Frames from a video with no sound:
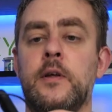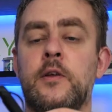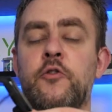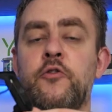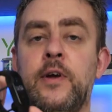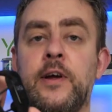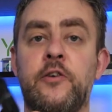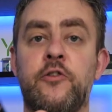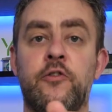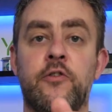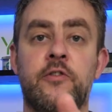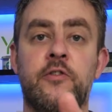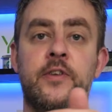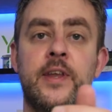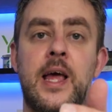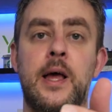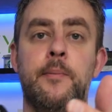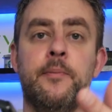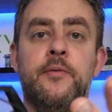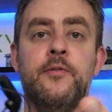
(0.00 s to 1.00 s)
Tracks your
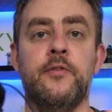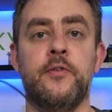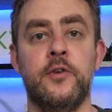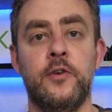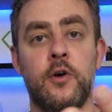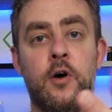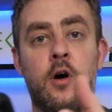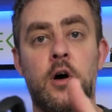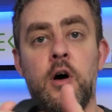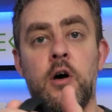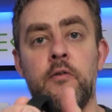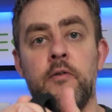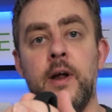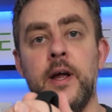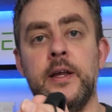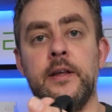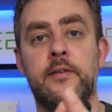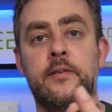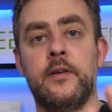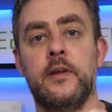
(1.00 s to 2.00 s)
steps, your heart
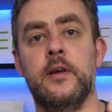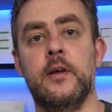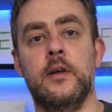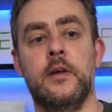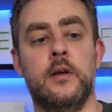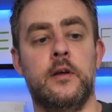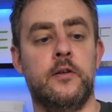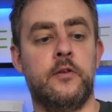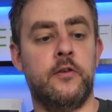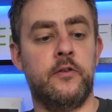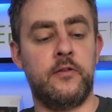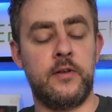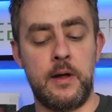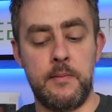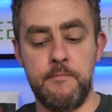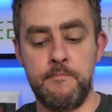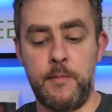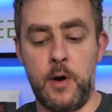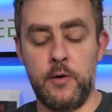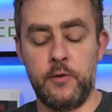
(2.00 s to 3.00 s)
rate, just like
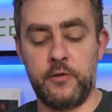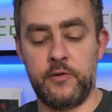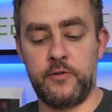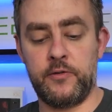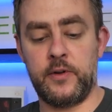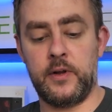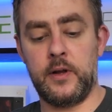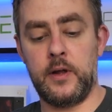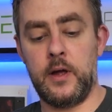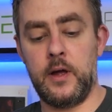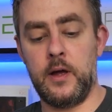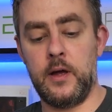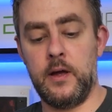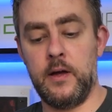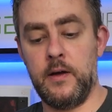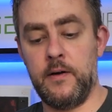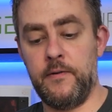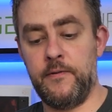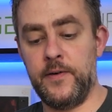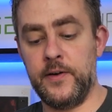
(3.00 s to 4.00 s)
most
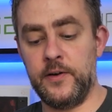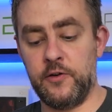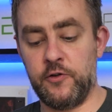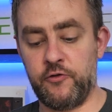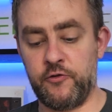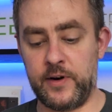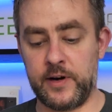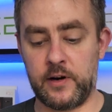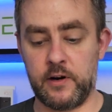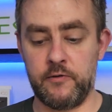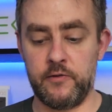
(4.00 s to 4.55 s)
fitness tracker